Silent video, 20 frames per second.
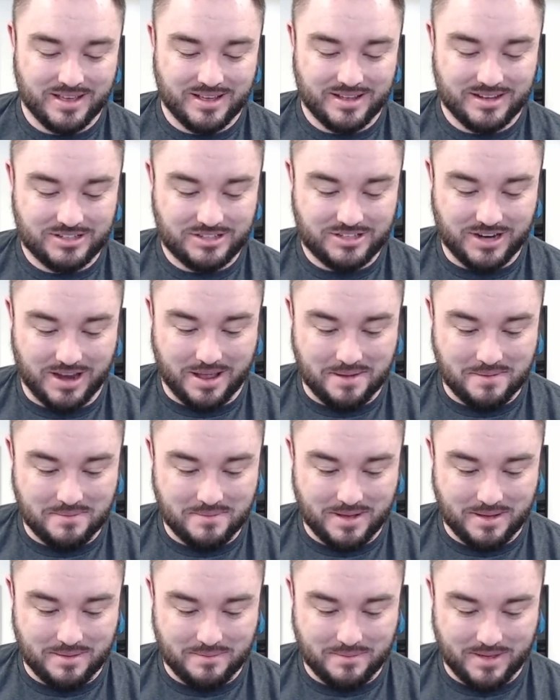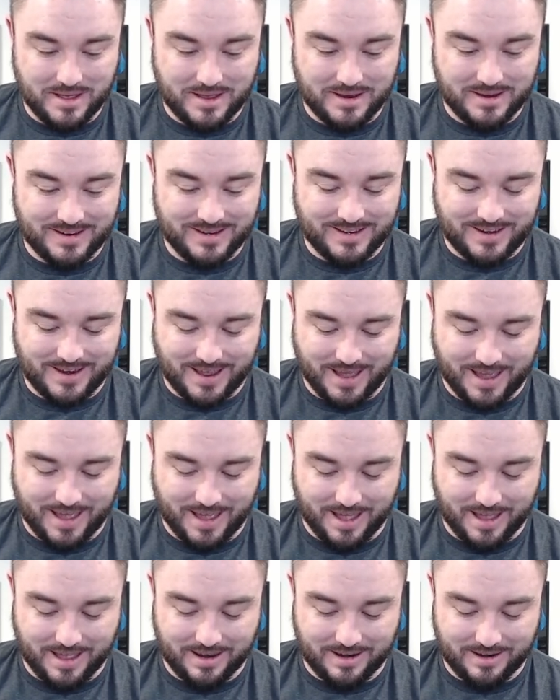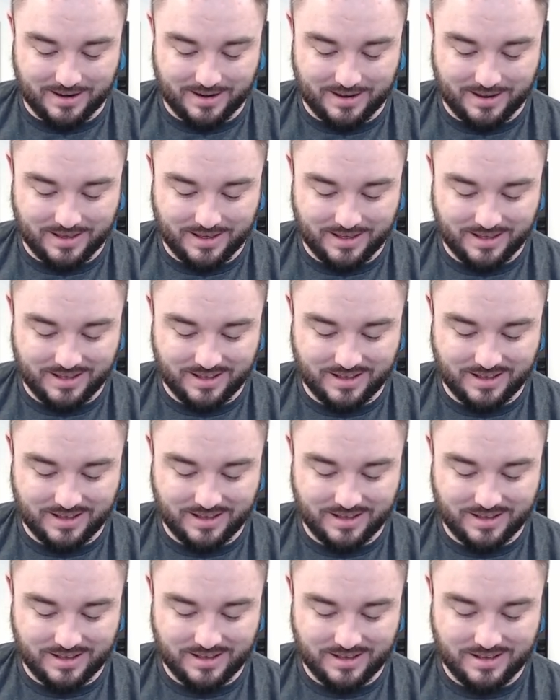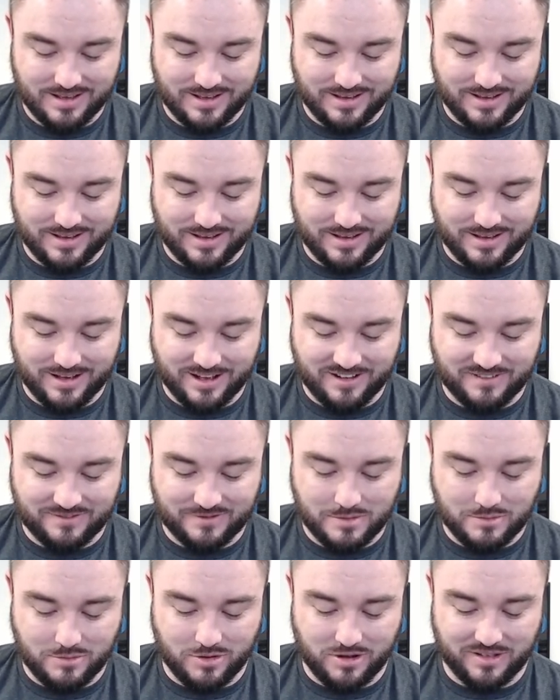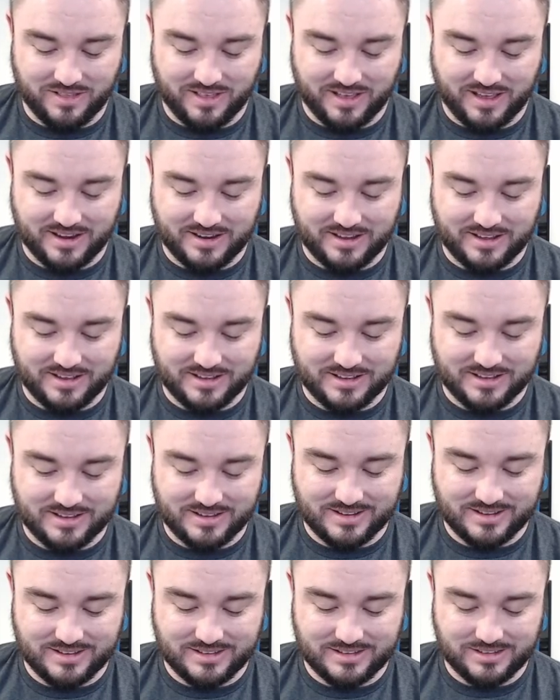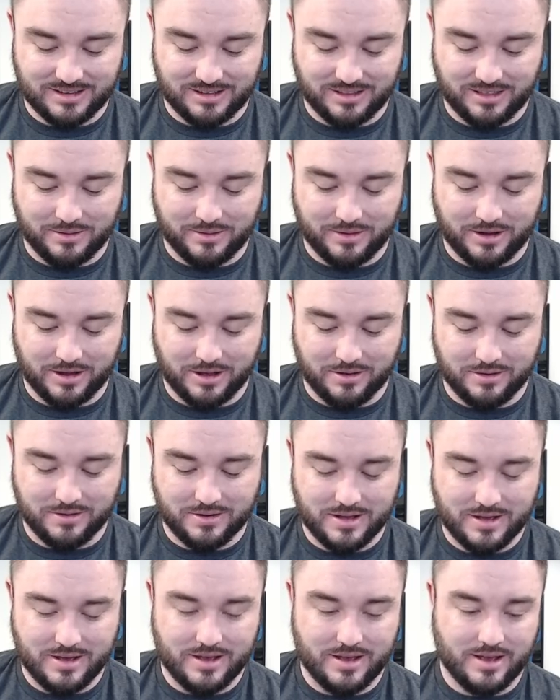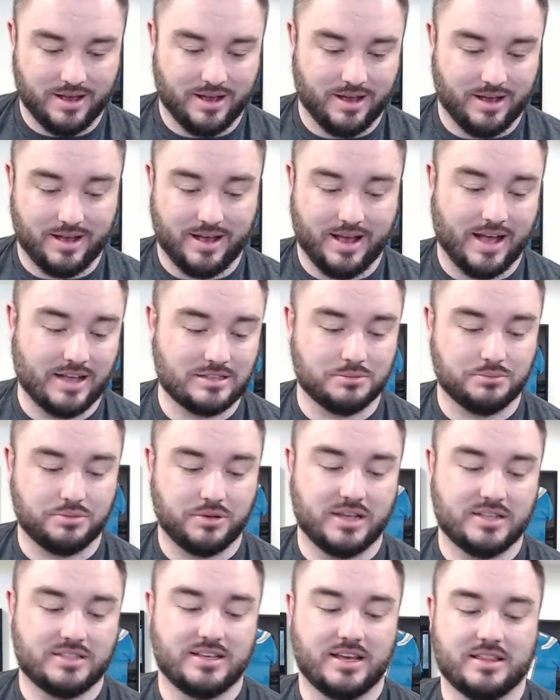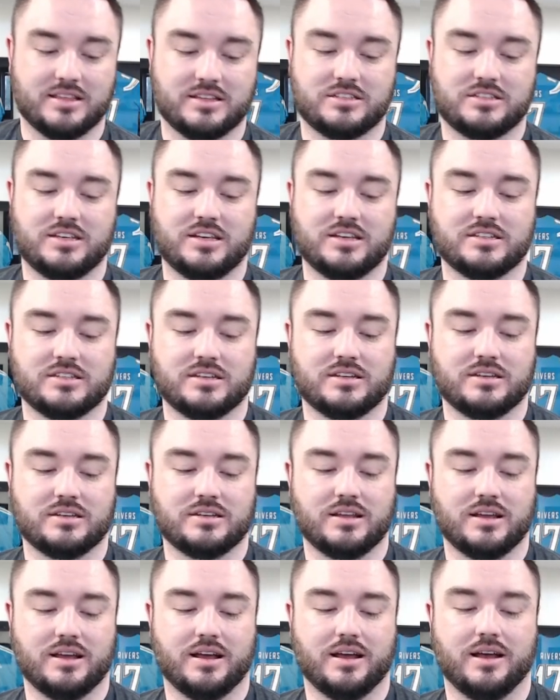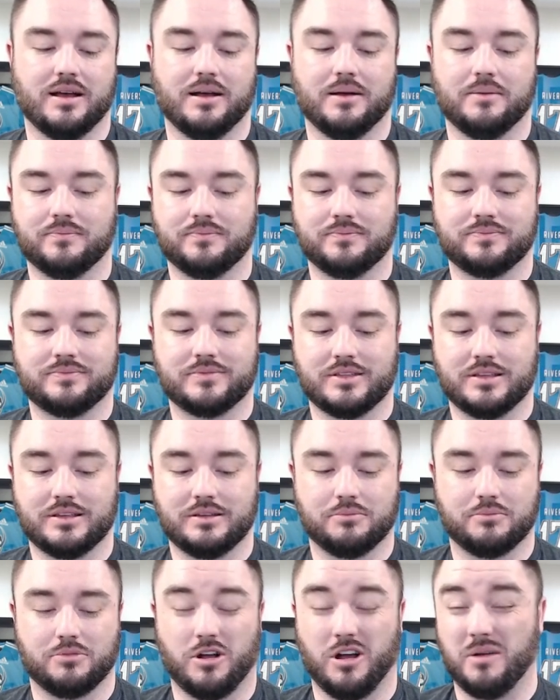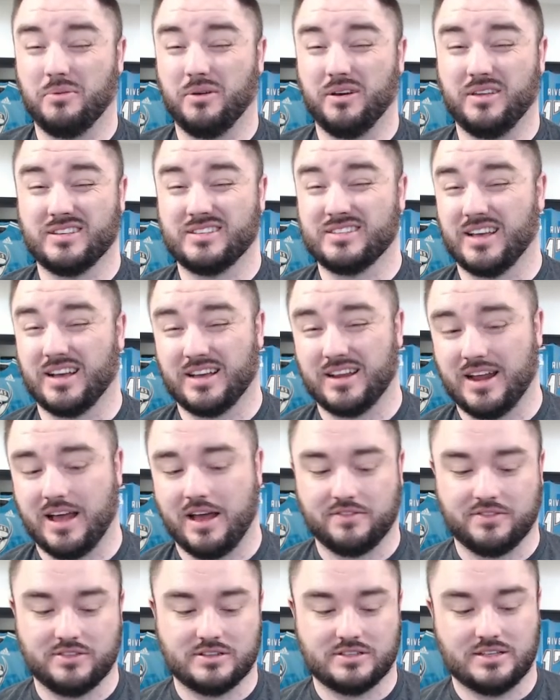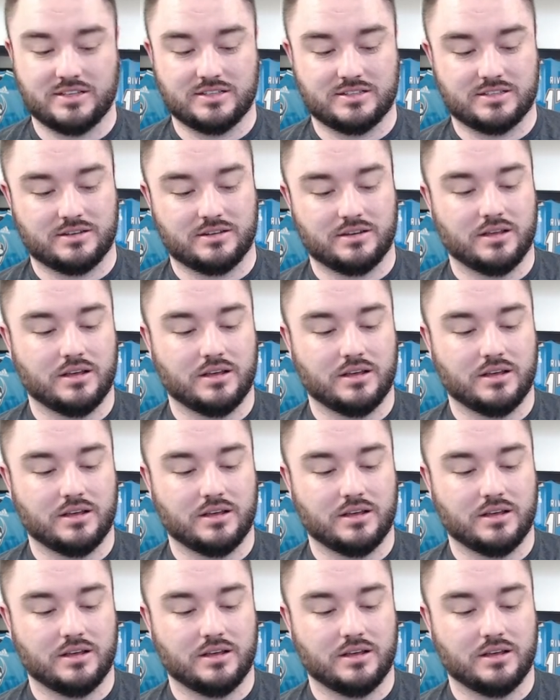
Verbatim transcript: Gem Mint 10 of my boy Landy. So there we go. Uh, hasn't played yet this season. Um, probably play the second half of the season